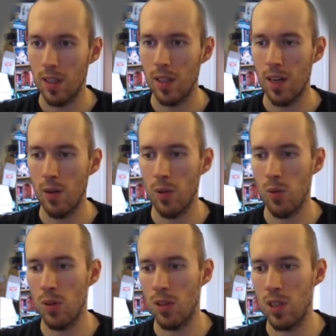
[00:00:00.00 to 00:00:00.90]
Now we
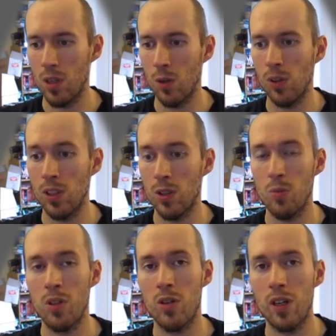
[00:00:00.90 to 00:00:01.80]
want this only to
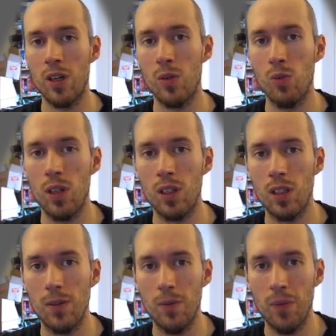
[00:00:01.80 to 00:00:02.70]
be triggered
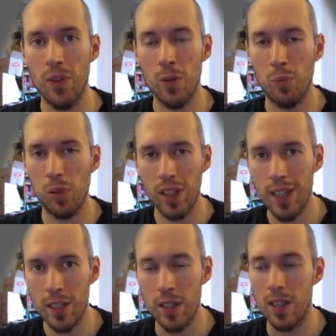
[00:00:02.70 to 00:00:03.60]
when the
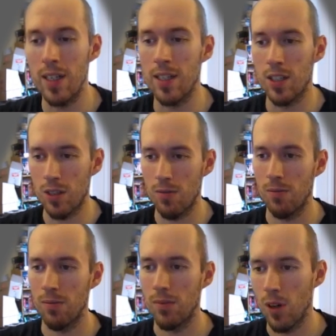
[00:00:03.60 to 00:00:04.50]
player is
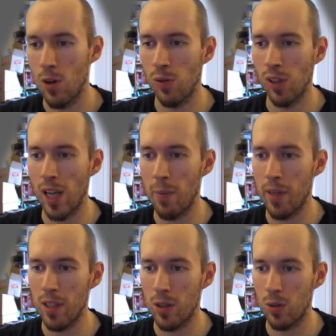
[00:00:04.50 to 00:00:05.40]

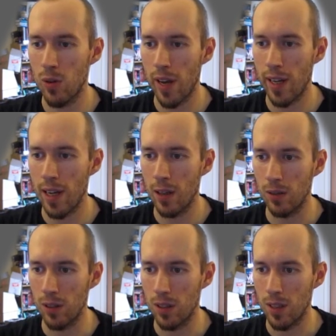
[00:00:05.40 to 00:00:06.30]
overlapping, so drag
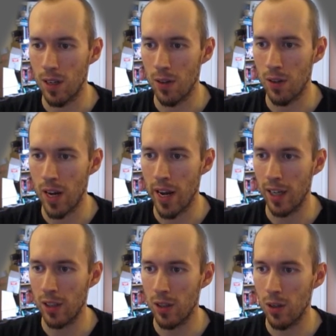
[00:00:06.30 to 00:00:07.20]
out the other
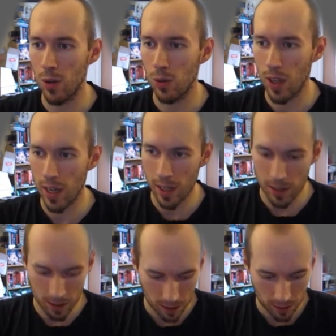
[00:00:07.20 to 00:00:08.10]
actor node
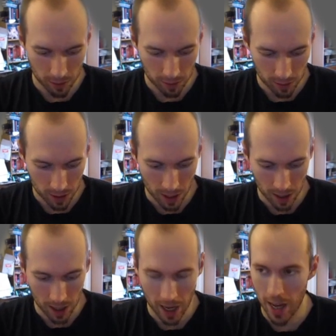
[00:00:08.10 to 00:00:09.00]
and
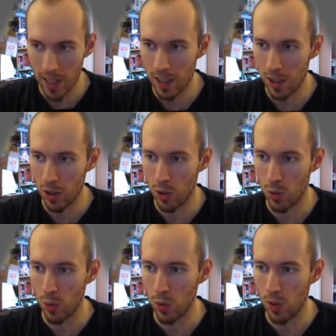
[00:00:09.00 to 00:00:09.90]
take cast
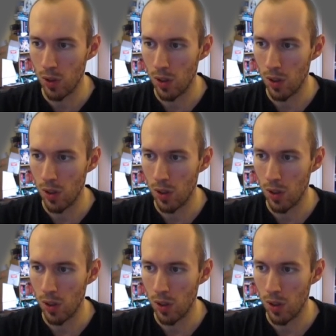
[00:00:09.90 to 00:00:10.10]
to